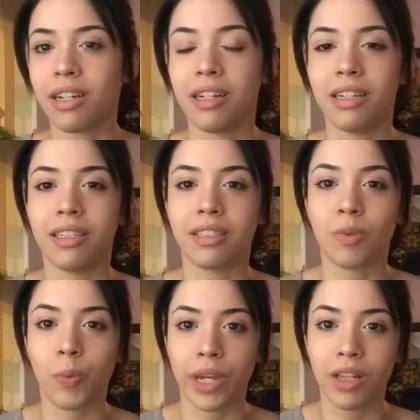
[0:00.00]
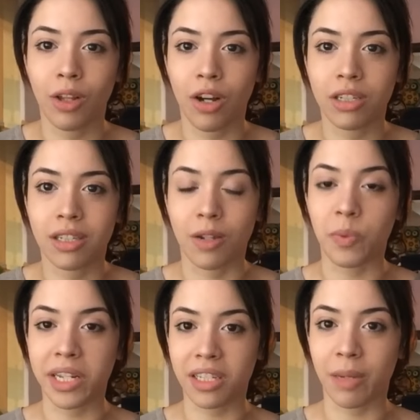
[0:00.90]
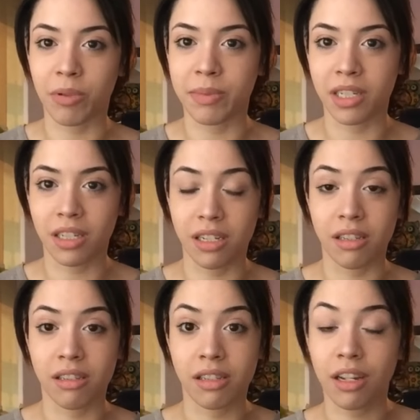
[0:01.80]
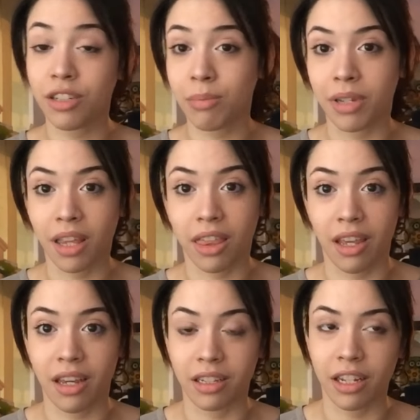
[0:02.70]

because weight loss and weight supplements, it's such a big thing.